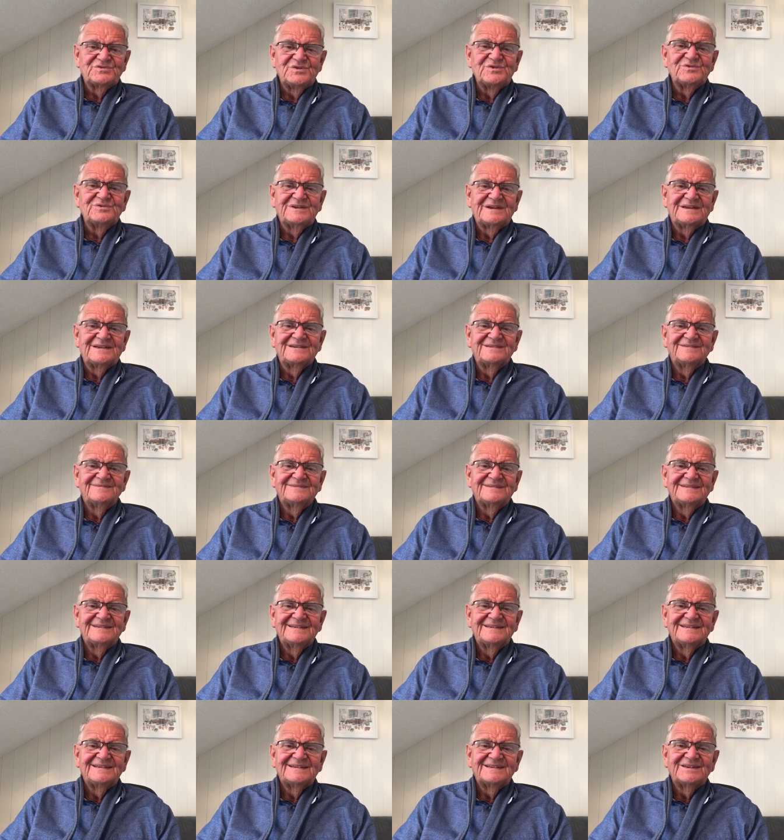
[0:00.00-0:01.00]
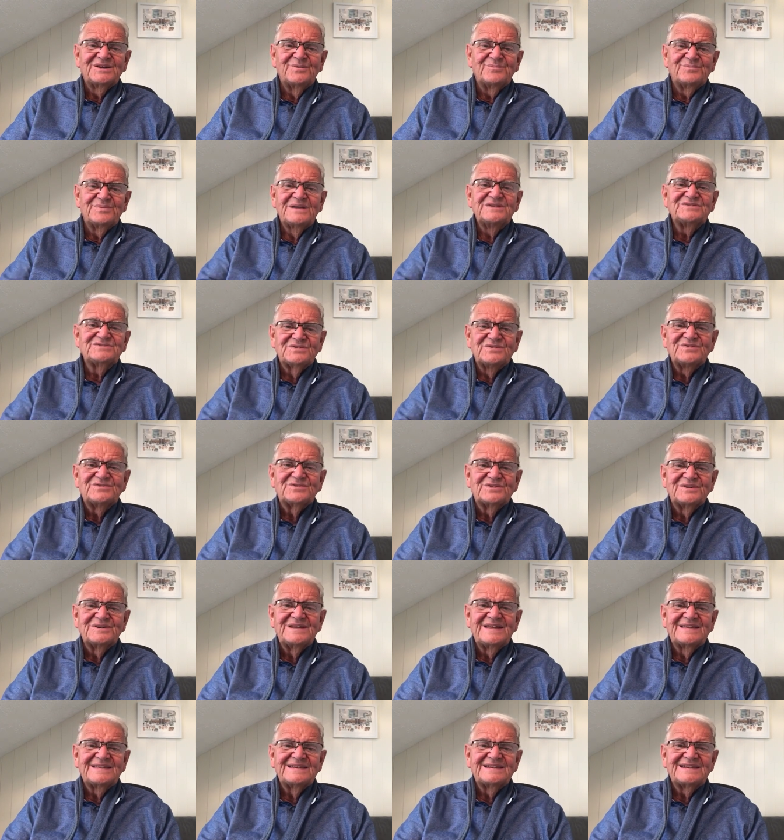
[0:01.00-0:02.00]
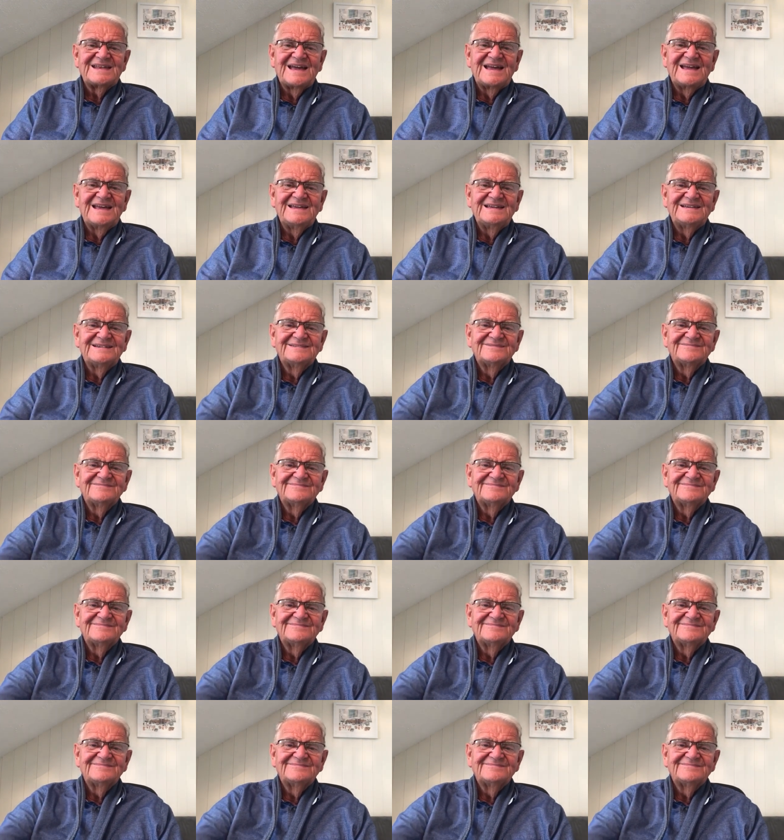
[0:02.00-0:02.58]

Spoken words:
doing. God bless you through another day.